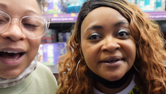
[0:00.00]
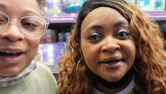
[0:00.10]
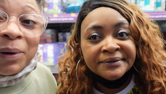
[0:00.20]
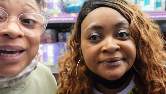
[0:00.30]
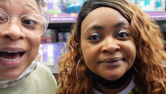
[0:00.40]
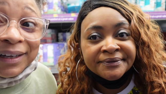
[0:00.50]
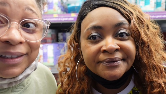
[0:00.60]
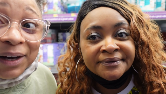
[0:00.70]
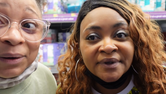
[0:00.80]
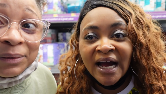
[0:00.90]
Speaker 1: to go. We got to
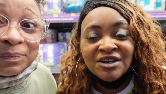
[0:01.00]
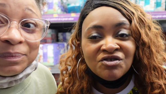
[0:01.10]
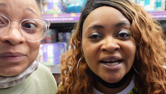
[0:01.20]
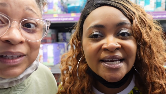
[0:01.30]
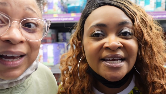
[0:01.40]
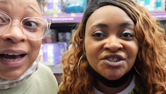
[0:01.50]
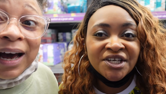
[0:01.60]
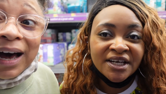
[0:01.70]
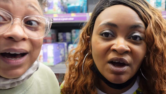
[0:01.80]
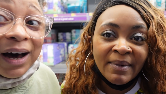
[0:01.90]
go. I ain't trying to ninja
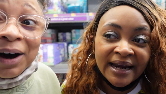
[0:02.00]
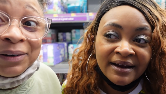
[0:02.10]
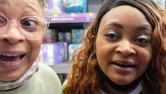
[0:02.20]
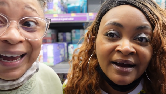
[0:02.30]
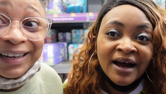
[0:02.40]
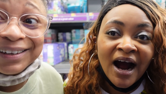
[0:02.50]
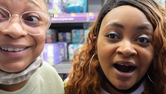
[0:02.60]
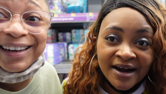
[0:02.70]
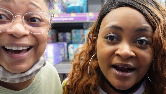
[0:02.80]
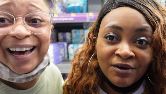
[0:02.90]
kick nobody. Okay.
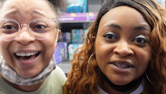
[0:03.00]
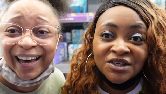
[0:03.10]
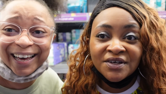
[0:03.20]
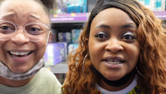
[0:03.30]
All right, y'all. Let's go get